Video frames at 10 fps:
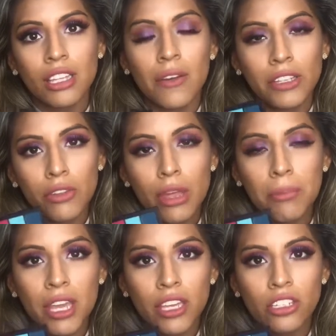Now I know that
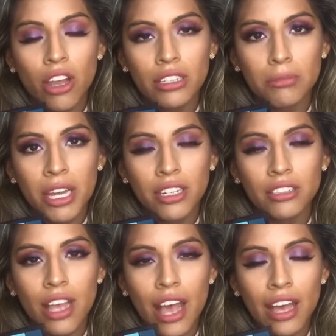BH
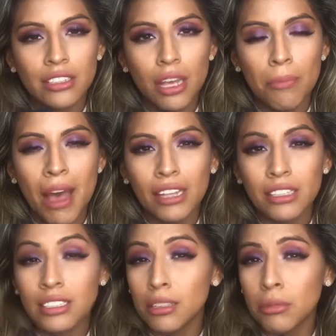Cosmetics has a
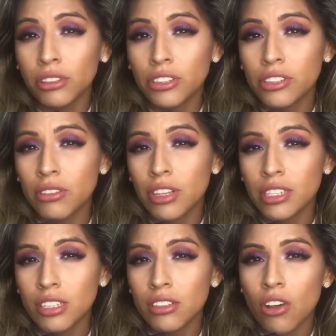palette similar to
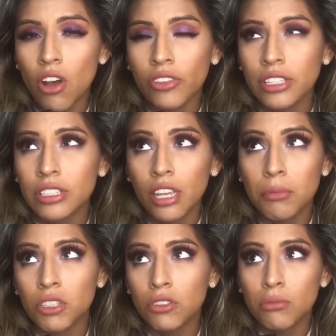this. It's called the Take
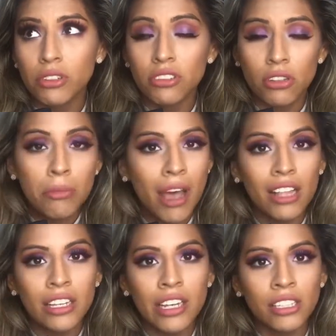Me to Brazil
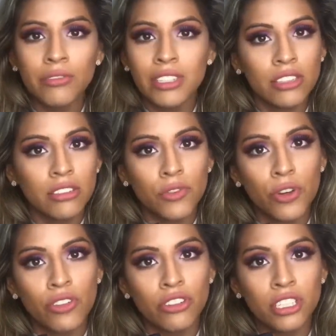palette and it retails for
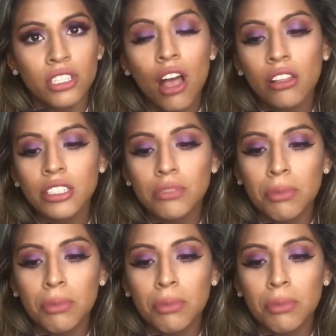$13,